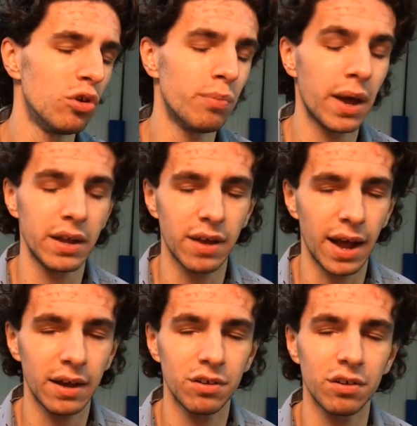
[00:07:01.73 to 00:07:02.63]
you pay
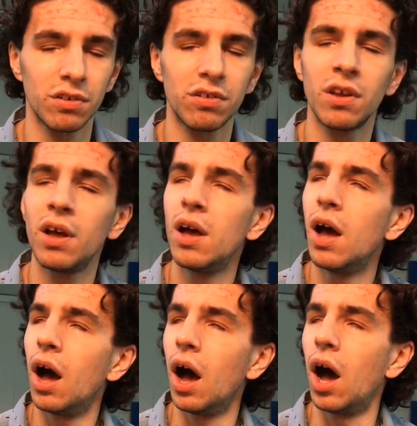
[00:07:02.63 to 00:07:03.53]
taxes.
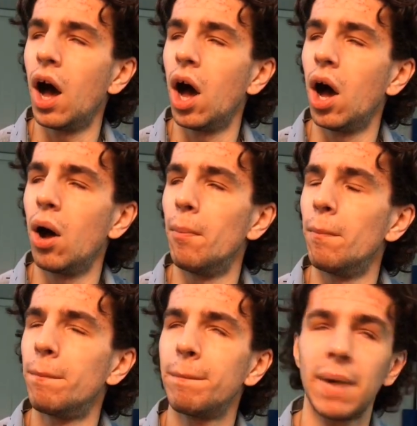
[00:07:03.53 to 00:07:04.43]

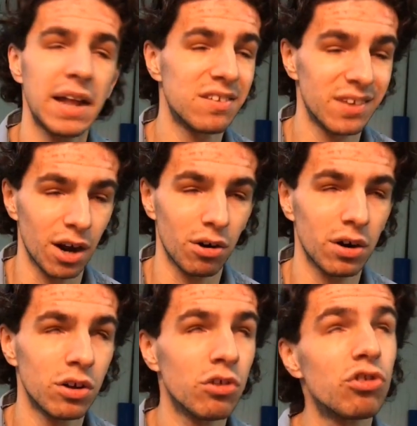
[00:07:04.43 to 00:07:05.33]
Um,
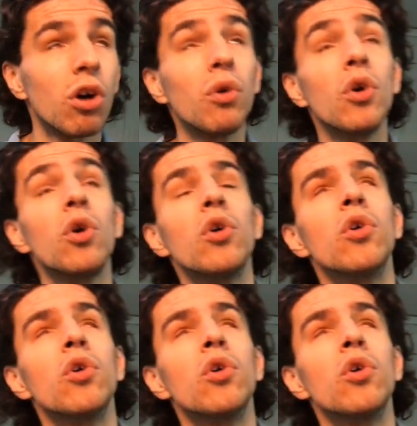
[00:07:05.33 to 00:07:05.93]
etc. So,